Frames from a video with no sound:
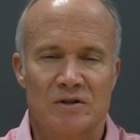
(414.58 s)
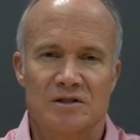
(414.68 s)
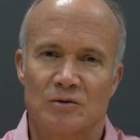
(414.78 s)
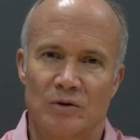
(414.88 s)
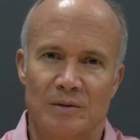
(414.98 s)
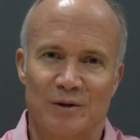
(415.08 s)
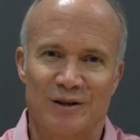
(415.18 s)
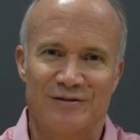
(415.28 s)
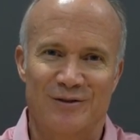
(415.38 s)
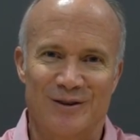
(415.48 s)

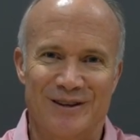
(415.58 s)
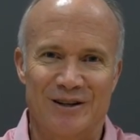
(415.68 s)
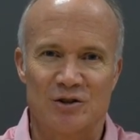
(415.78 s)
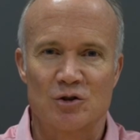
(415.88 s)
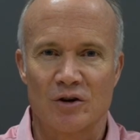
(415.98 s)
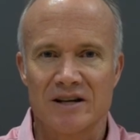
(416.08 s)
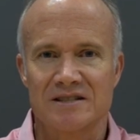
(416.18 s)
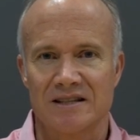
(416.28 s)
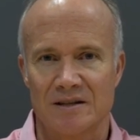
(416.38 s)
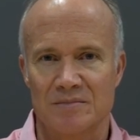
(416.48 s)

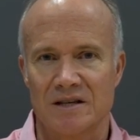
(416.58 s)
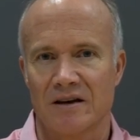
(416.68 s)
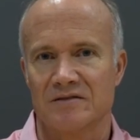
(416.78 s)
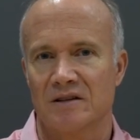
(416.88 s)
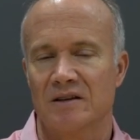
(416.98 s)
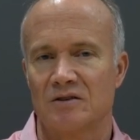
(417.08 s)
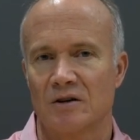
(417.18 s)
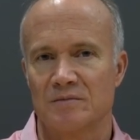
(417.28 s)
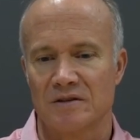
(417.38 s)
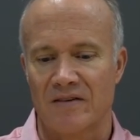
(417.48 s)
trust in themselves in
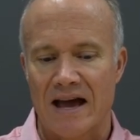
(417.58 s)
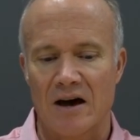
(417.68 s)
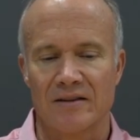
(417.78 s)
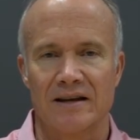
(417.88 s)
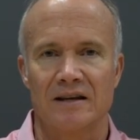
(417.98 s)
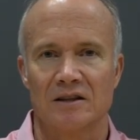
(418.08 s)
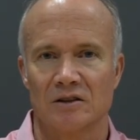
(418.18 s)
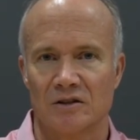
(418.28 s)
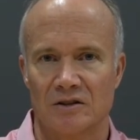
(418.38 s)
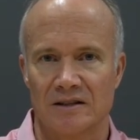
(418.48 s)
terms of how they can
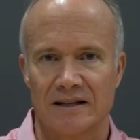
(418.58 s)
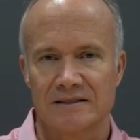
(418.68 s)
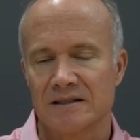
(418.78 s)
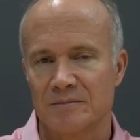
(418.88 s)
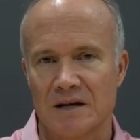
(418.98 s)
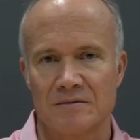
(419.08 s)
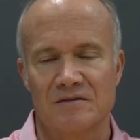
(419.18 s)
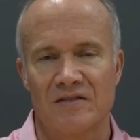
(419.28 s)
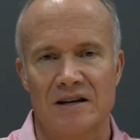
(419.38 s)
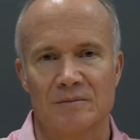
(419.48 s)
learn. Like sometimes
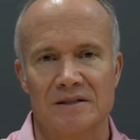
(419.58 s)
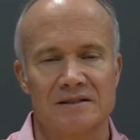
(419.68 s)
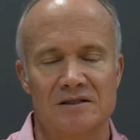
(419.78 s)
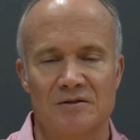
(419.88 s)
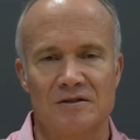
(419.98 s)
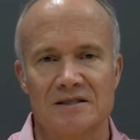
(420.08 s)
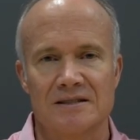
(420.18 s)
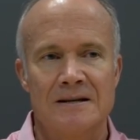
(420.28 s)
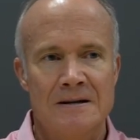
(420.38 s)
students